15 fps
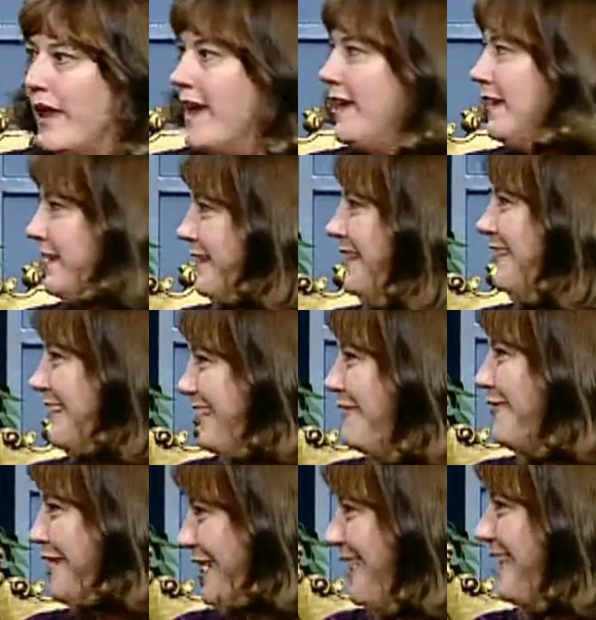red and you know the
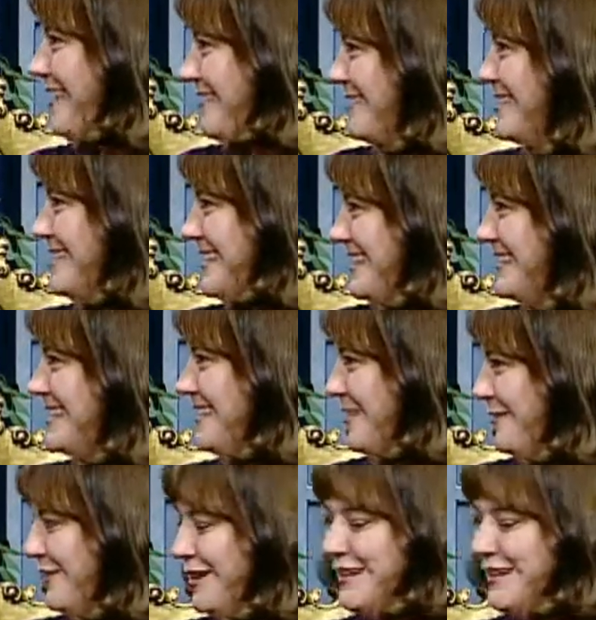different colors a and silver.